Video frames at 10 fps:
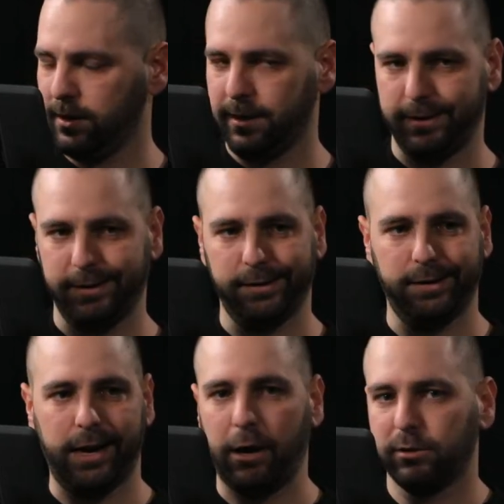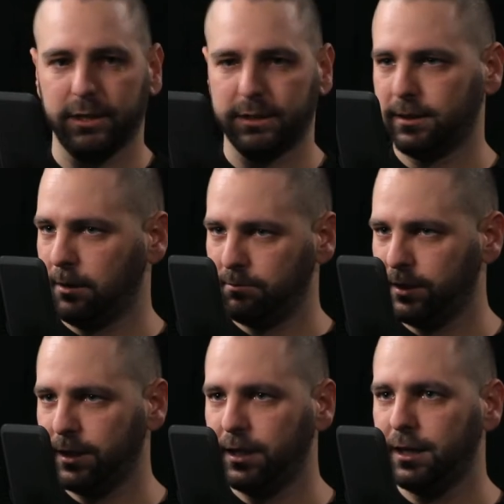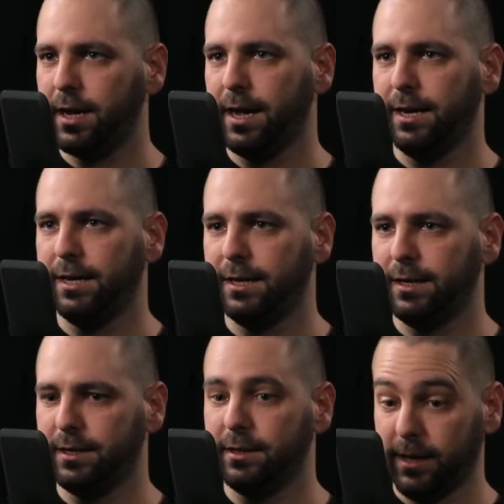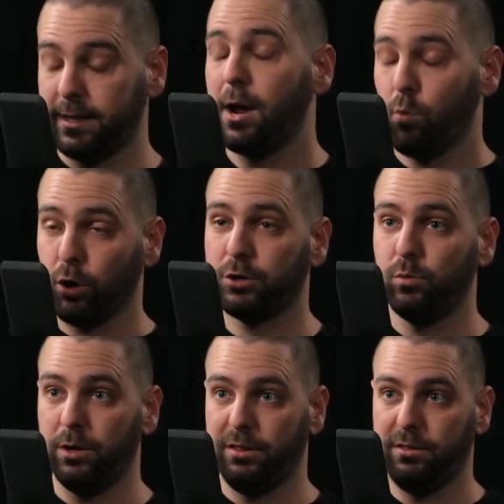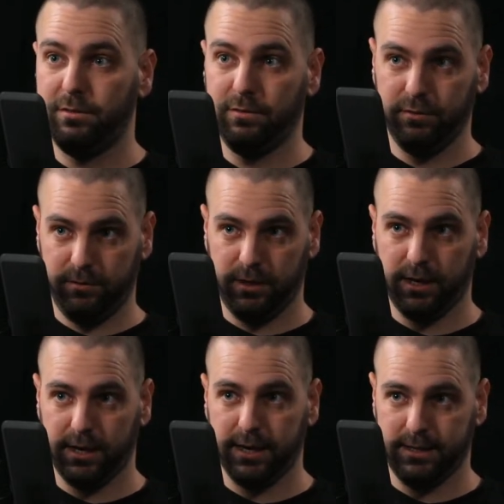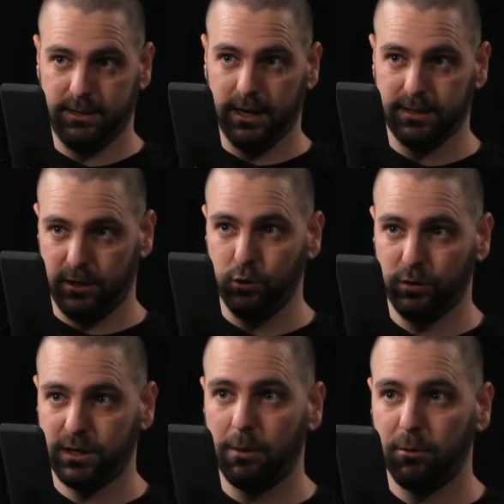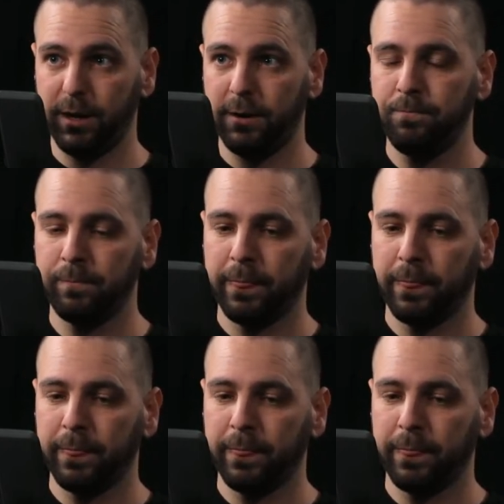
uh, outlet company and that I worked with uh, as, as a news cameraman.